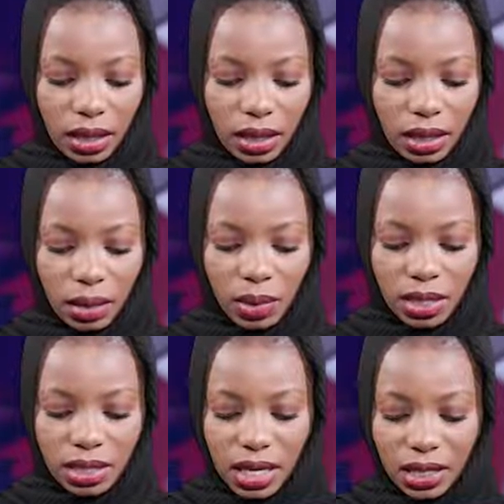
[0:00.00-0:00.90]
The
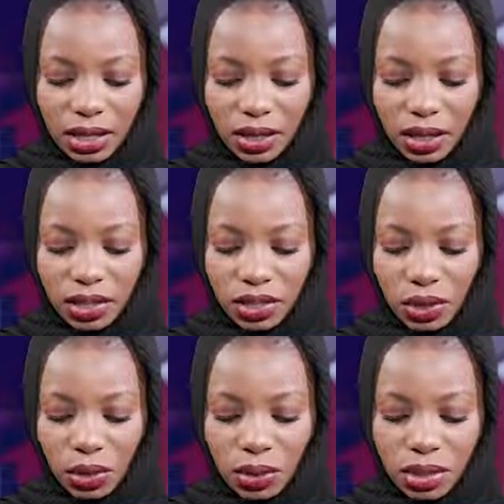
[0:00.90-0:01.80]
minister did not
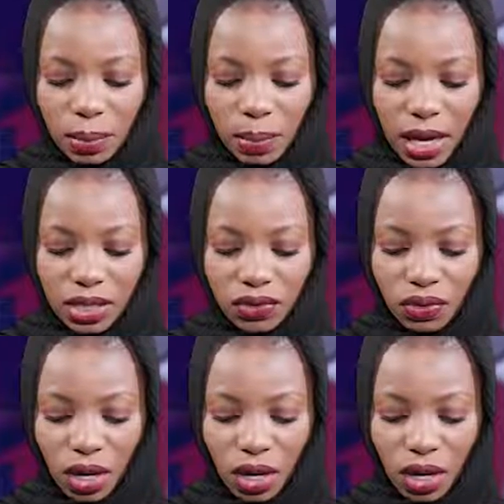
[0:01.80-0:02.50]
disclose the plans for